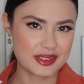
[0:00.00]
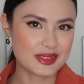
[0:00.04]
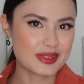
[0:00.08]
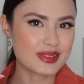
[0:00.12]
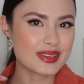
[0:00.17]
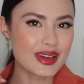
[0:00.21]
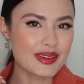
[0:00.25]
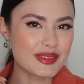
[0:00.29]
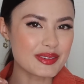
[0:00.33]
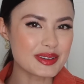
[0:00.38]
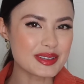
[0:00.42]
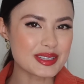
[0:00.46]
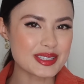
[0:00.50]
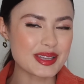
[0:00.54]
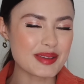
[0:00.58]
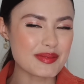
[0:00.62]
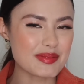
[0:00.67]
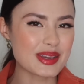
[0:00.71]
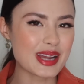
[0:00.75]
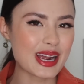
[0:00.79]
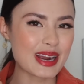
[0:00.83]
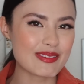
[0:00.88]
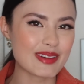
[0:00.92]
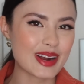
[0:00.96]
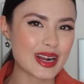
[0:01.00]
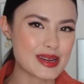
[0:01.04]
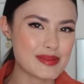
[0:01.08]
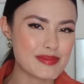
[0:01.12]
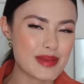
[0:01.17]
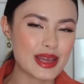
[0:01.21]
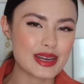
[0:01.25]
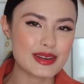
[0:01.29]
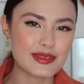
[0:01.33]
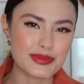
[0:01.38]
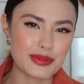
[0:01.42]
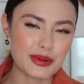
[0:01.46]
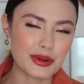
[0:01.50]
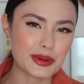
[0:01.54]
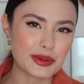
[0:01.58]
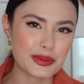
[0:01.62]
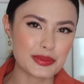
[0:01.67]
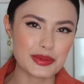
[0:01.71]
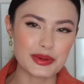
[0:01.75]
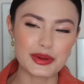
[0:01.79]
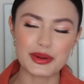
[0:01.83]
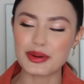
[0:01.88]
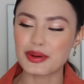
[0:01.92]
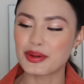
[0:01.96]
So definitely something I recommend,
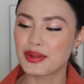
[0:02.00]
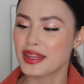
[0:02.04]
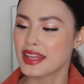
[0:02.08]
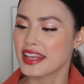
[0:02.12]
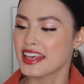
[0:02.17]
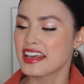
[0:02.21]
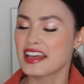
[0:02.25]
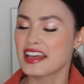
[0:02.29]
affordable,